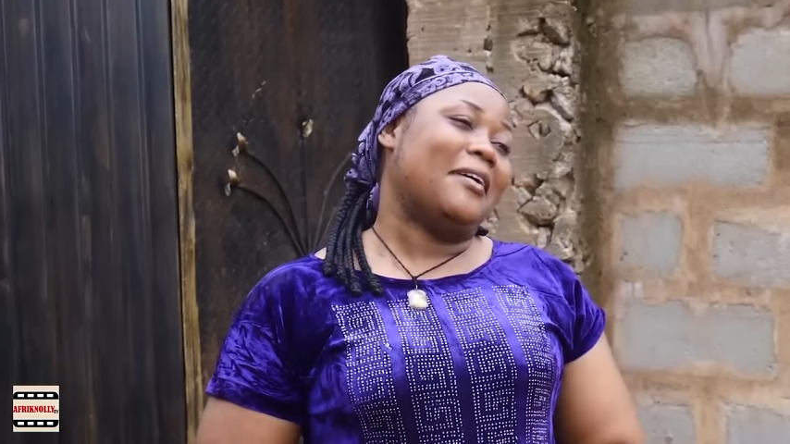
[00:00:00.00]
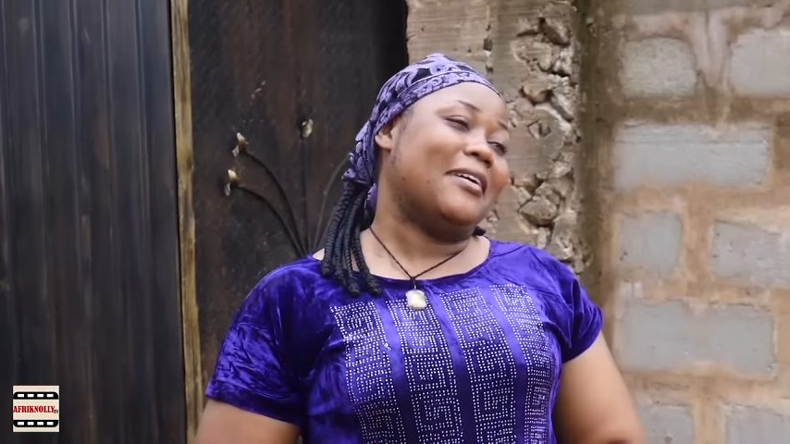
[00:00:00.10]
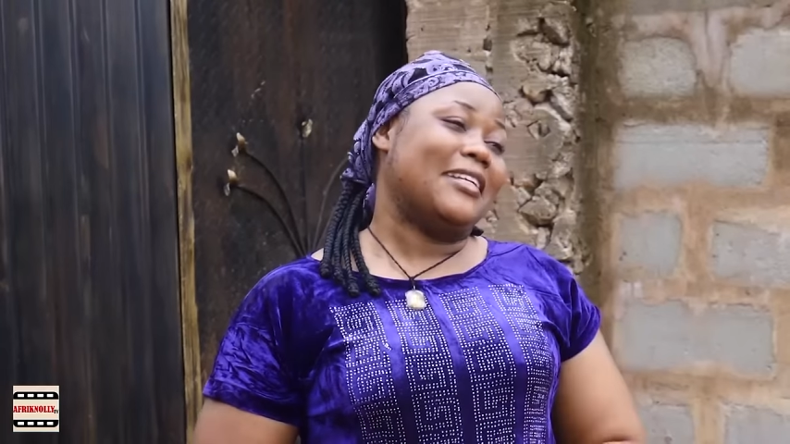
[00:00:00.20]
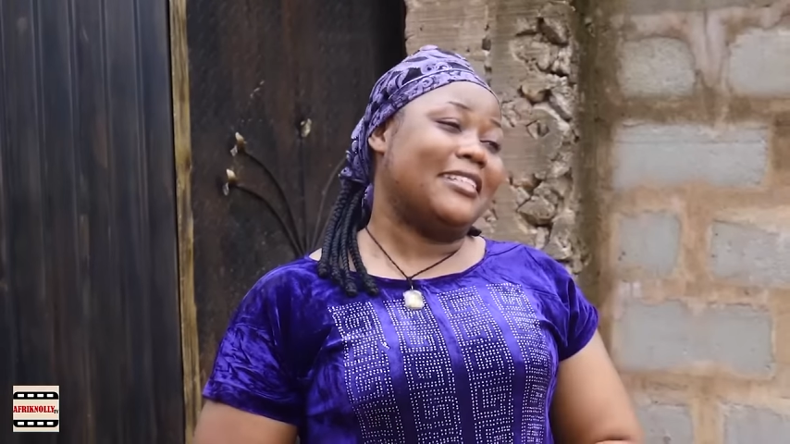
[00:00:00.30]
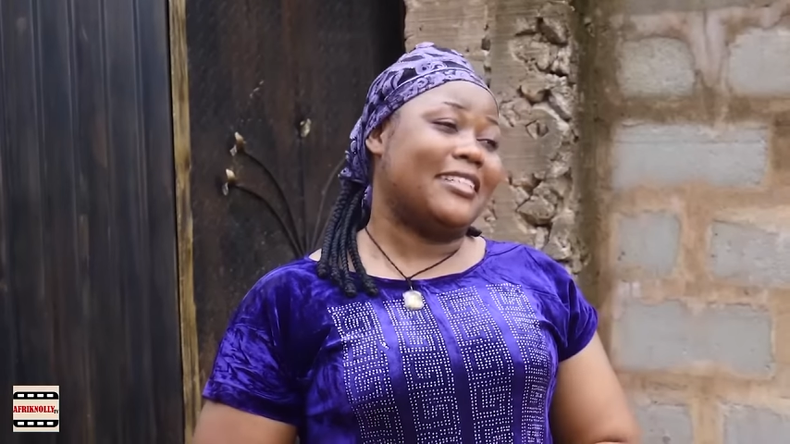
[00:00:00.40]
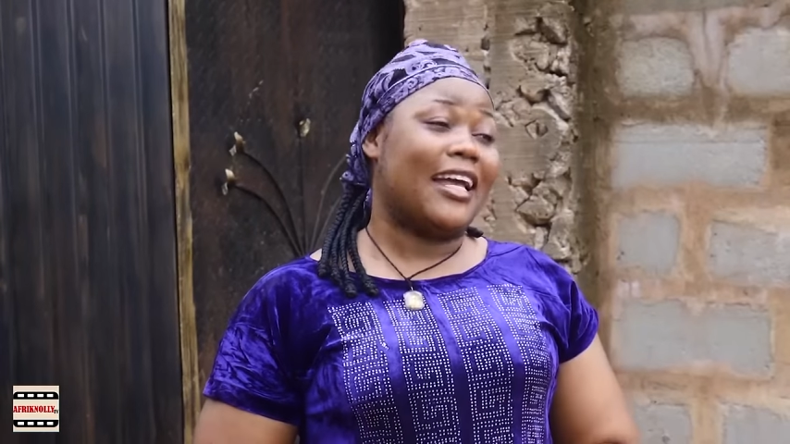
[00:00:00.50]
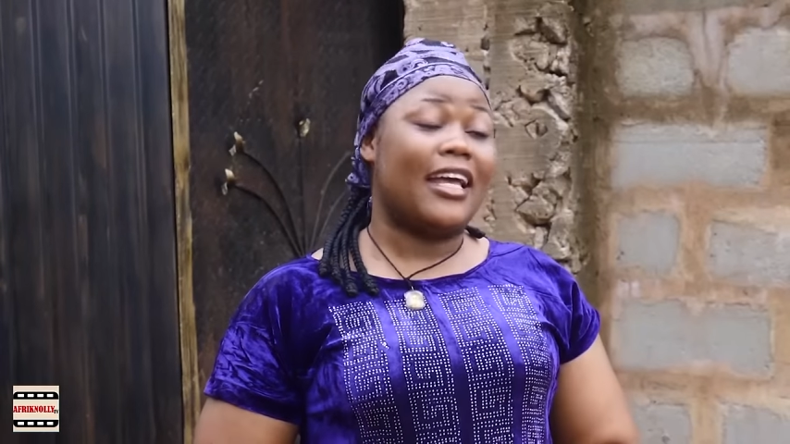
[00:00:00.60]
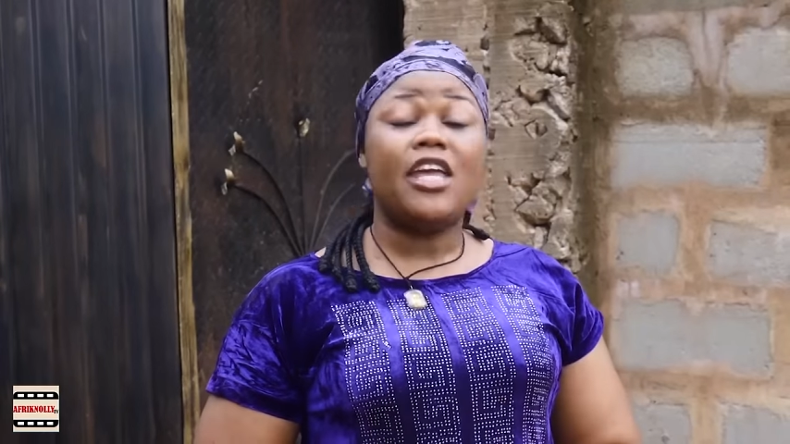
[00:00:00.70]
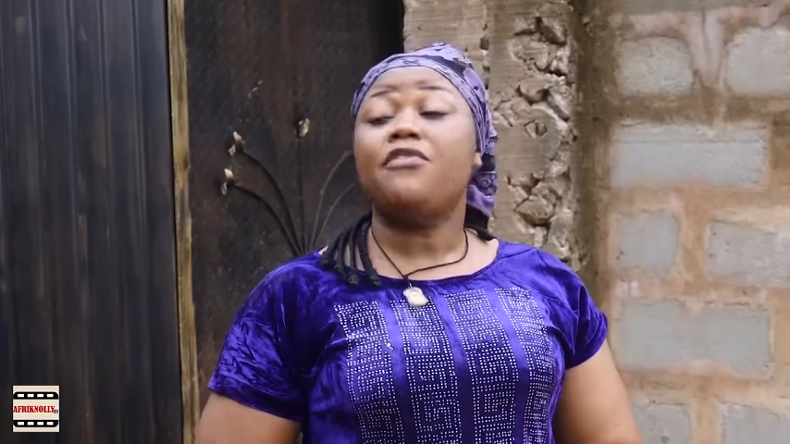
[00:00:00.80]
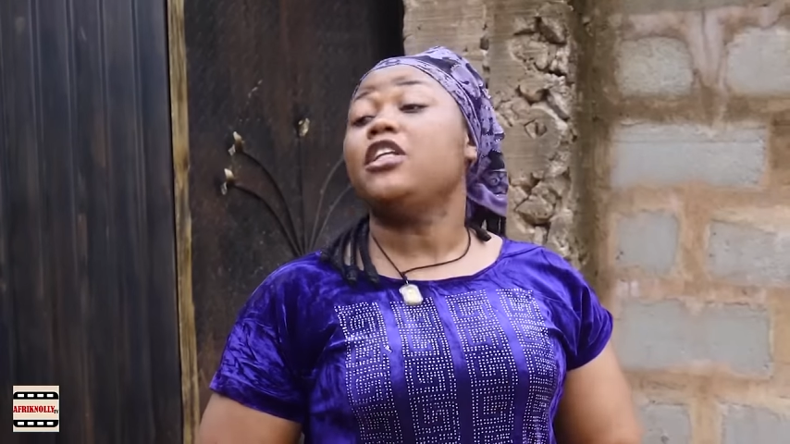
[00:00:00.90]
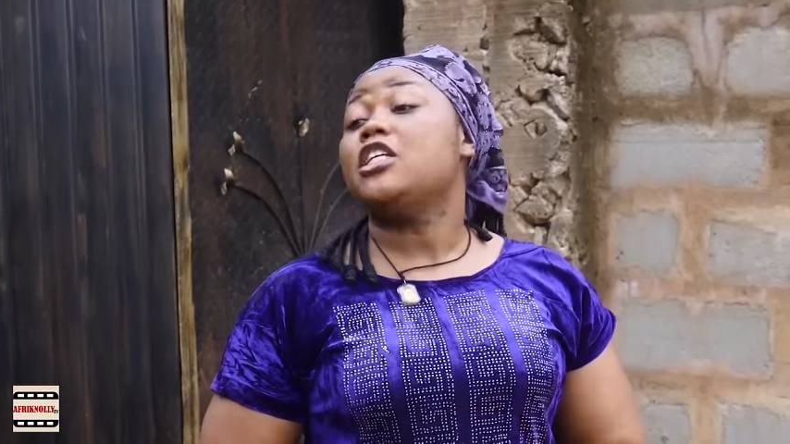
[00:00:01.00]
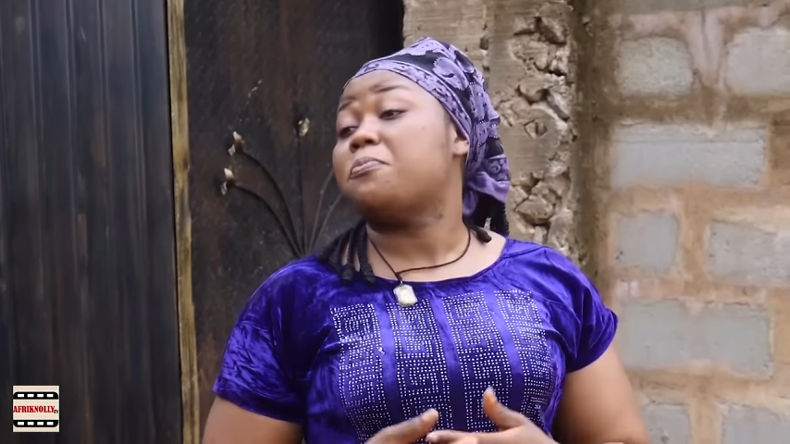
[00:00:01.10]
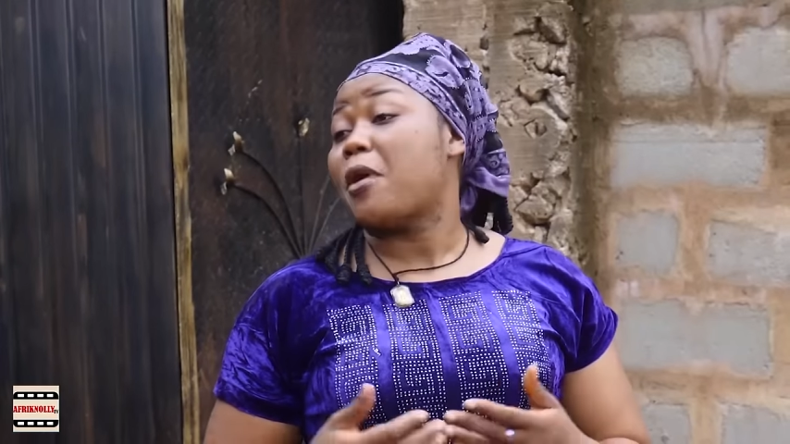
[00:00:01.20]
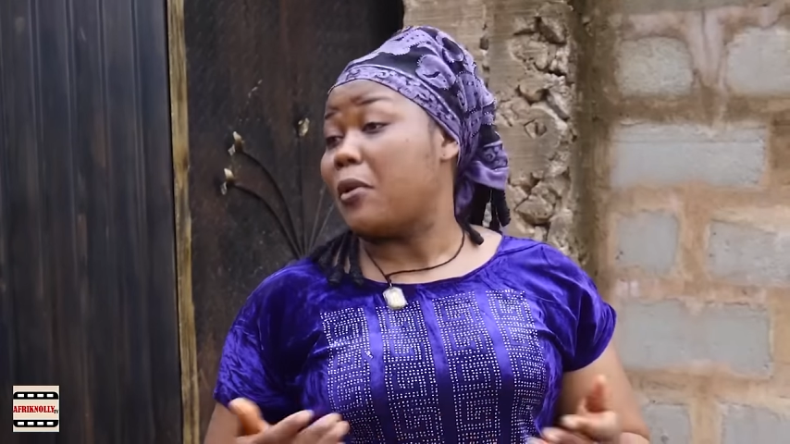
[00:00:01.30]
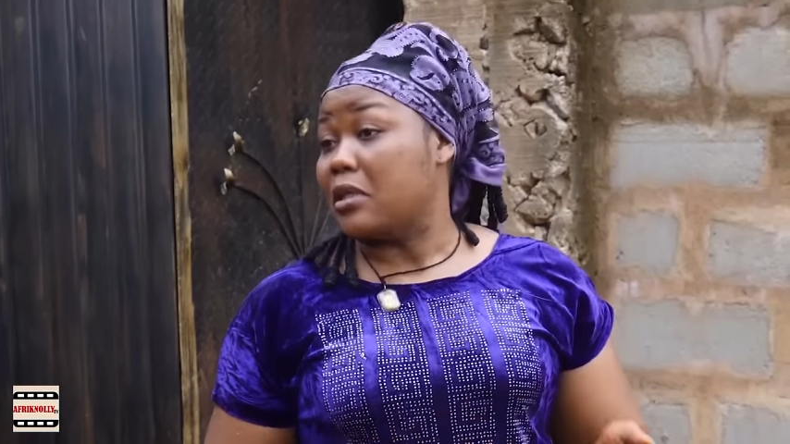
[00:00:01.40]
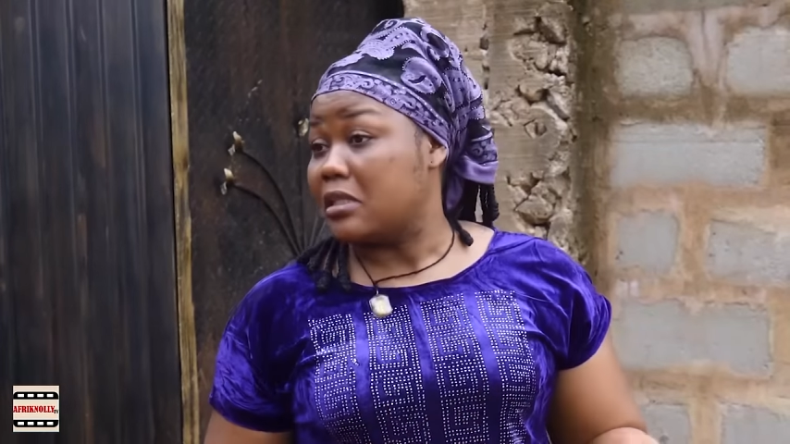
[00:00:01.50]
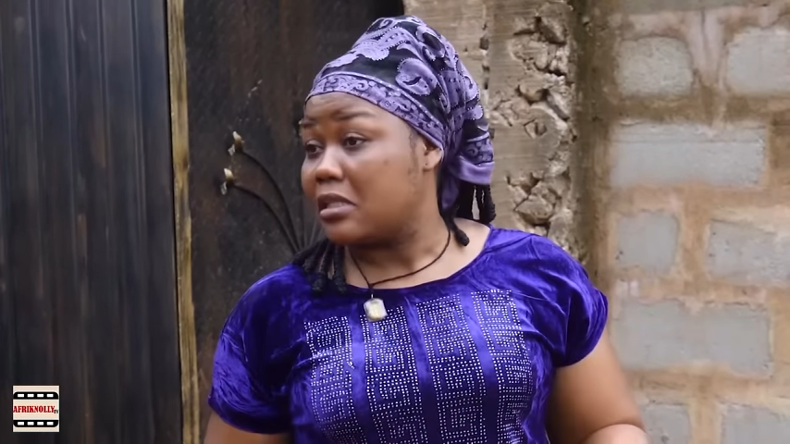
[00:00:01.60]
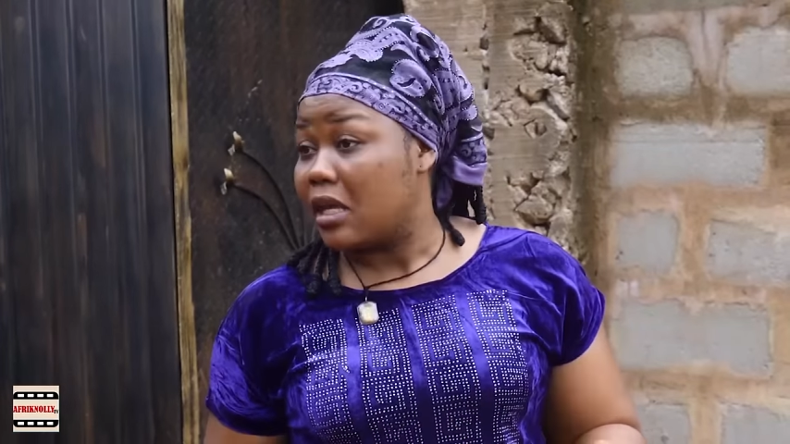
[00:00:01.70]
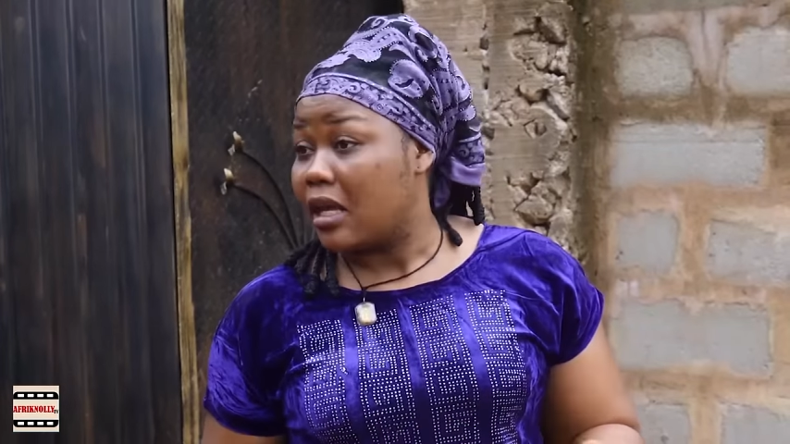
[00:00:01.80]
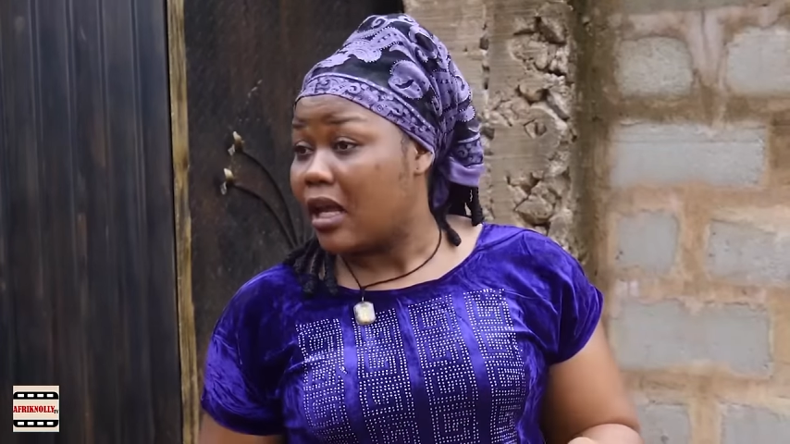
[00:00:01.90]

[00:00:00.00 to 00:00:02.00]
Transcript: My dear, even his parents